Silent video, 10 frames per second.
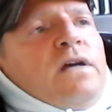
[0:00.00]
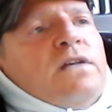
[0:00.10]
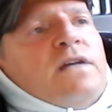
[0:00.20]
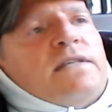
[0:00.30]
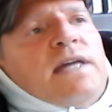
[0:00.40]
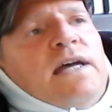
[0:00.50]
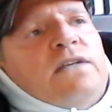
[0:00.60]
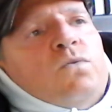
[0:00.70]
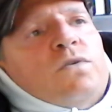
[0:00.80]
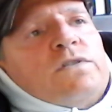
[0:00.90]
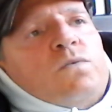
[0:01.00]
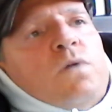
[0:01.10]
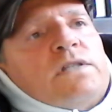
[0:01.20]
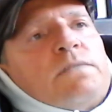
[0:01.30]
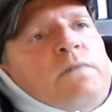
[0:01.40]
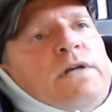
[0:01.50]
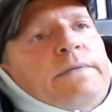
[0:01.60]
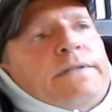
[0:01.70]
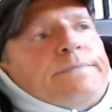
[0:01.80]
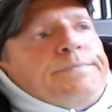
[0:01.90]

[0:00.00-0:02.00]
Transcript: not to head towards Wallace Monument,